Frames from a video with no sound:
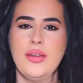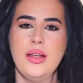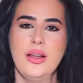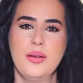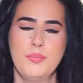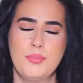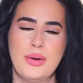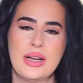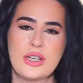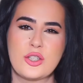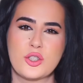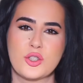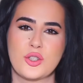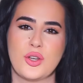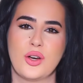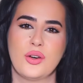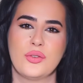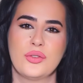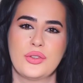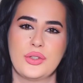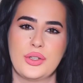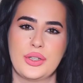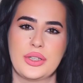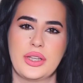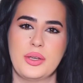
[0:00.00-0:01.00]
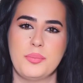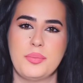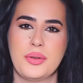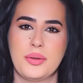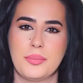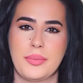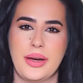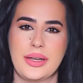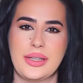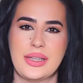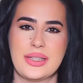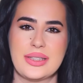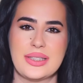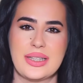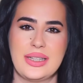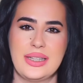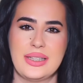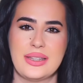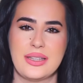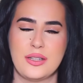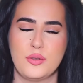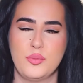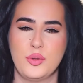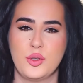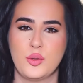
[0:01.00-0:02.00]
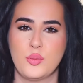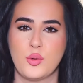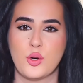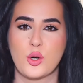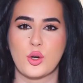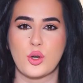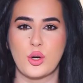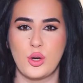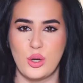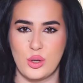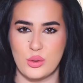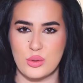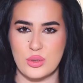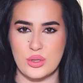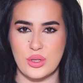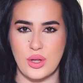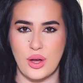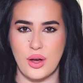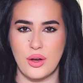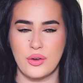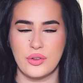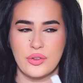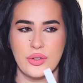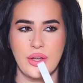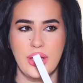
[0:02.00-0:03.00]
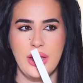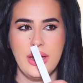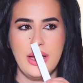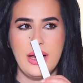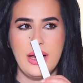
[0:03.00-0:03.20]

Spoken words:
much softer, and keep in mind it's a little bit more closed off,